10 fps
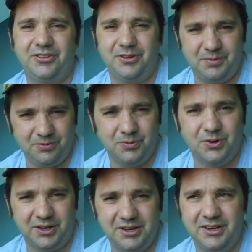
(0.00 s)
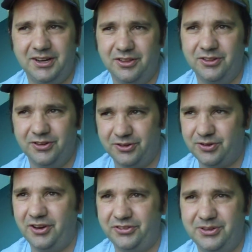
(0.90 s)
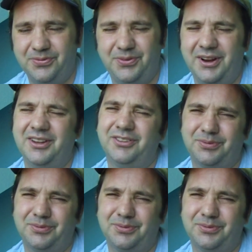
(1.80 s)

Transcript: They've been working together. They're trusted friends.